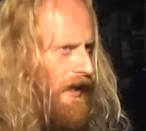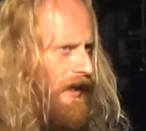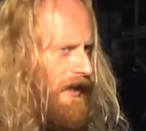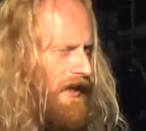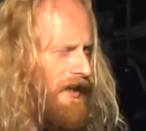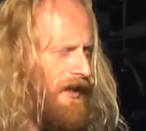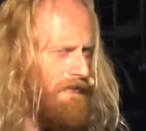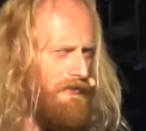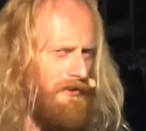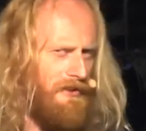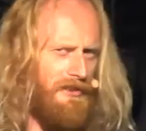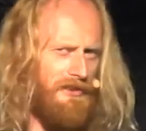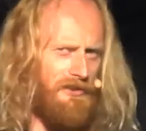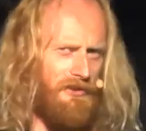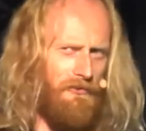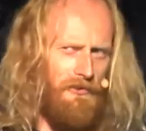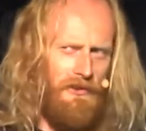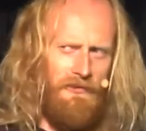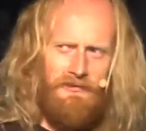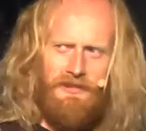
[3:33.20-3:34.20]
And after
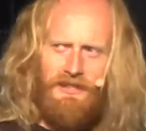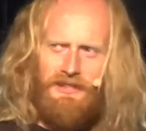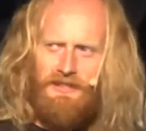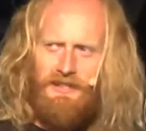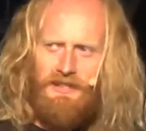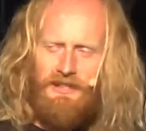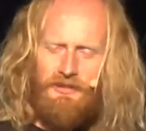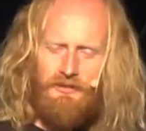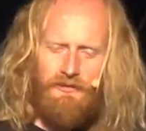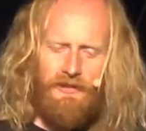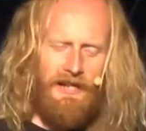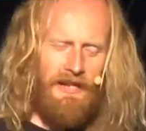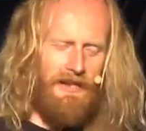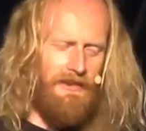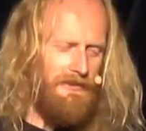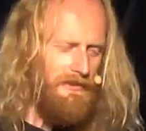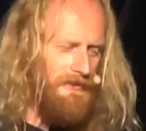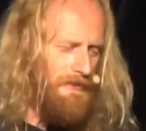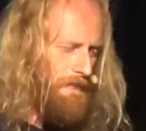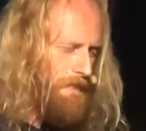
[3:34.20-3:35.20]
this 15 year
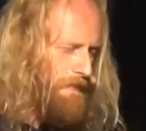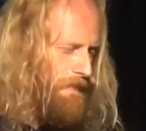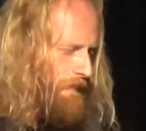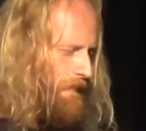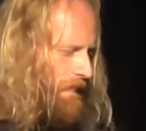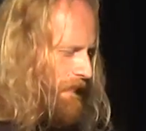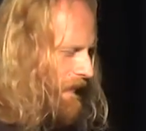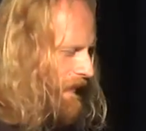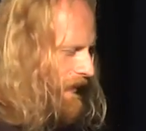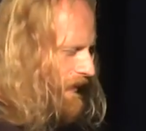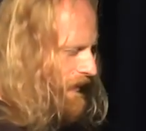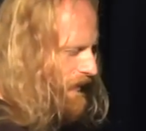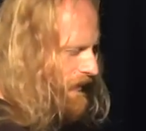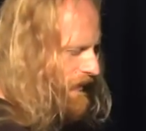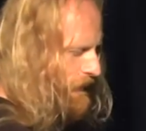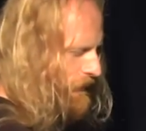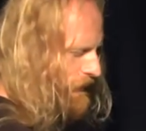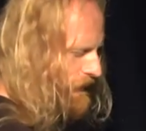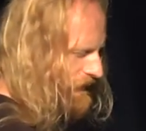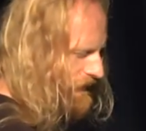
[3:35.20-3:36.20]
drought,
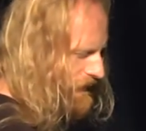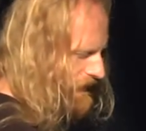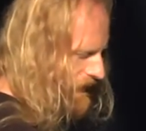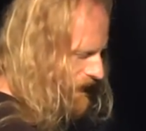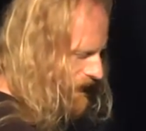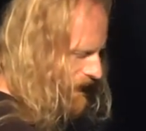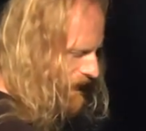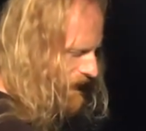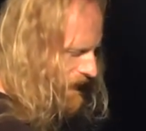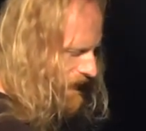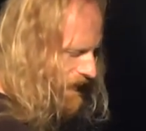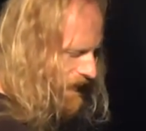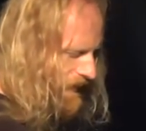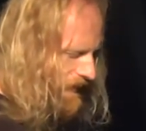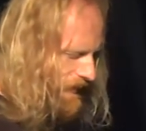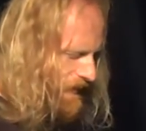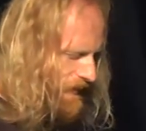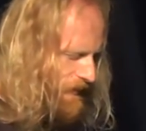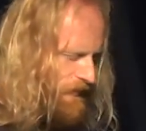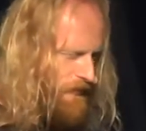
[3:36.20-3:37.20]
there was
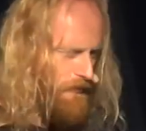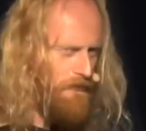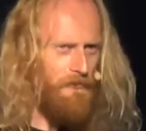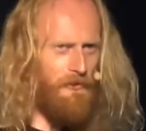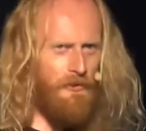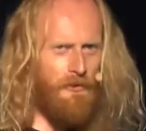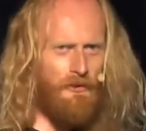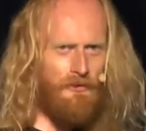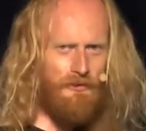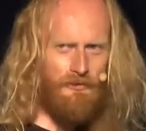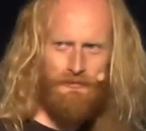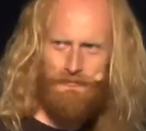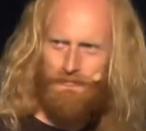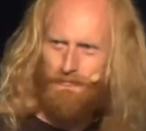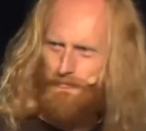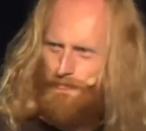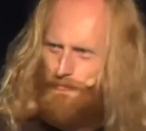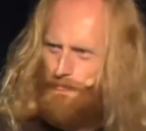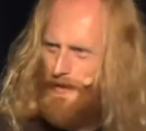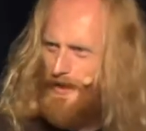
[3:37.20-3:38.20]
the first
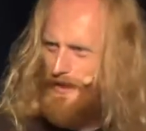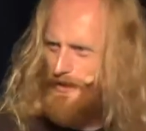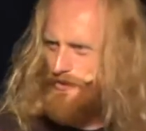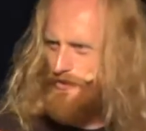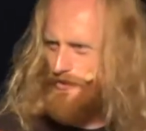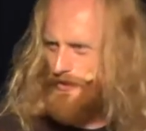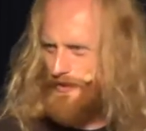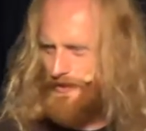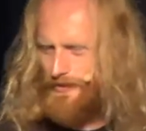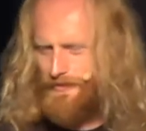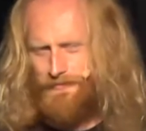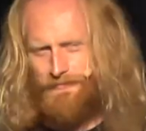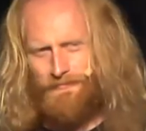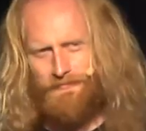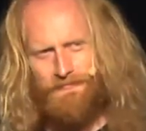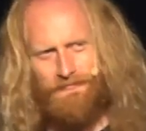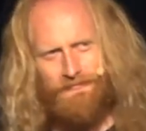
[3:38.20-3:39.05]
major